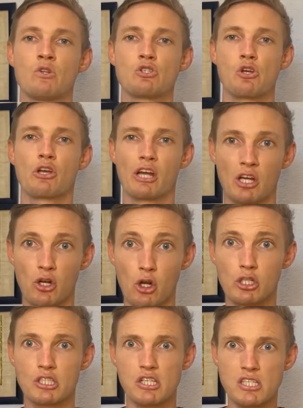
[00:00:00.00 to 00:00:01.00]
So you can
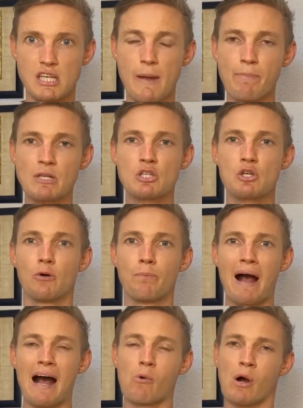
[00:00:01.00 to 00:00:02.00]
look to step into your
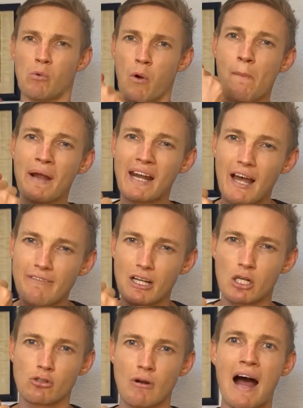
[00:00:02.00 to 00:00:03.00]
power. Women love a
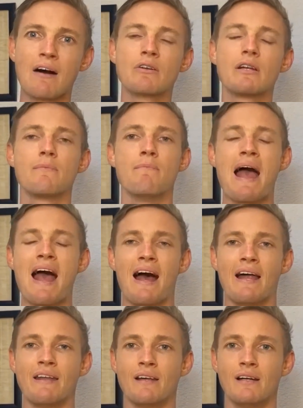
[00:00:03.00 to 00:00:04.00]
grounded
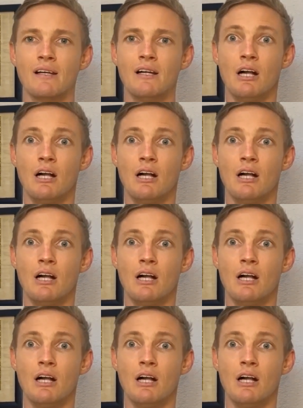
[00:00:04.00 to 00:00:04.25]
man.